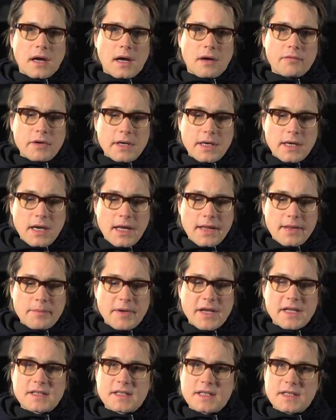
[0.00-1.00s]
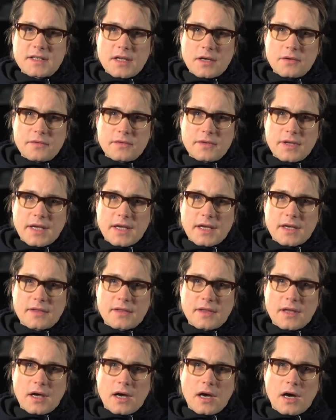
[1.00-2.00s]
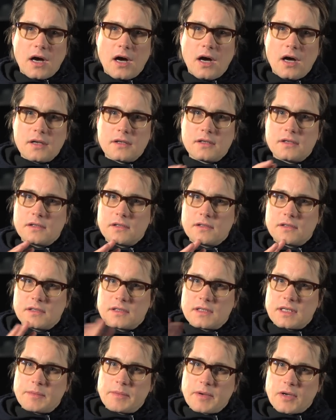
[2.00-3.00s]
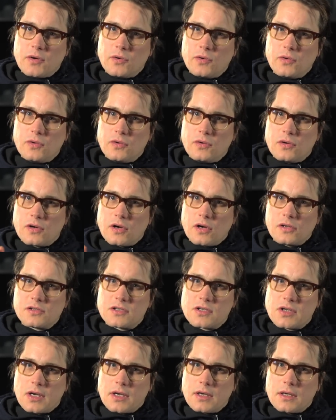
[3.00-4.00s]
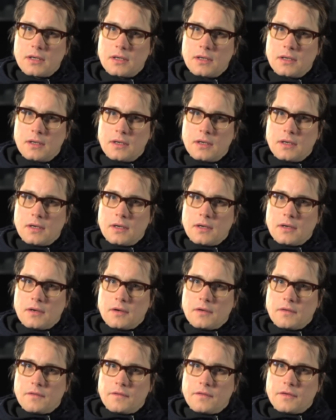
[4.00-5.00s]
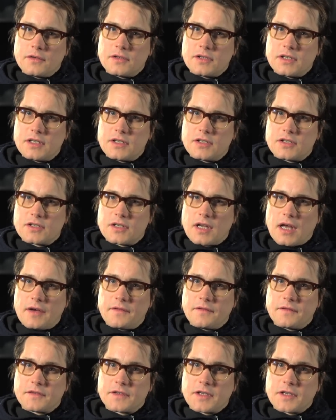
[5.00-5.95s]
really like the bits in Don't Think that aren't typical concert footage stuff.